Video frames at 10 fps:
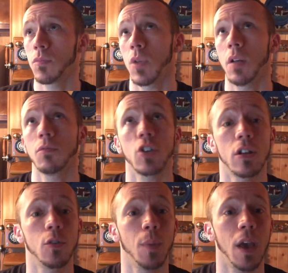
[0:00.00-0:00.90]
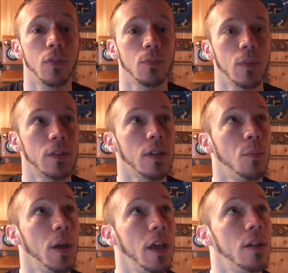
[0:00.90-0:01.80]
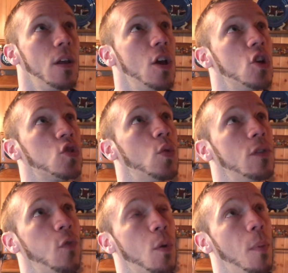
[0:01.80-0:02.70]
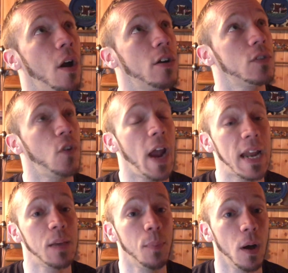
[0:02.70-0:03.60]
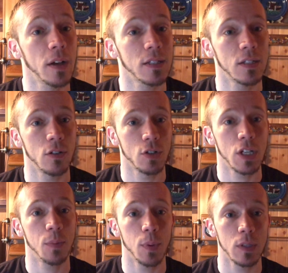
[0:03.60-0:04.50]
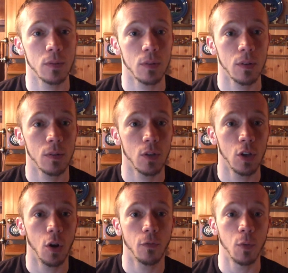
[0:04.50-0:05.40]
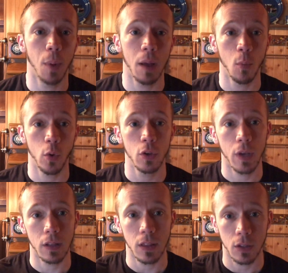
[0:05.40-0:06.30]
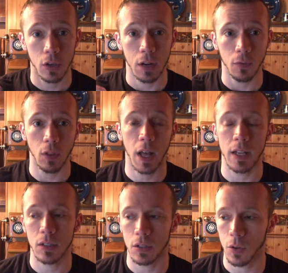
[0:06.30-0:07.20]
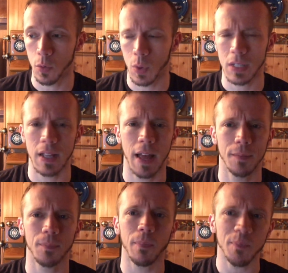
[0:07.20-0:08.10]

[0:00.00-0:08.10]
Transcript: Well, trying to do math at the top of my head. 24 bars for 80 bucks is their cheapest. You know, if you buy more, you get it for less. So what is that?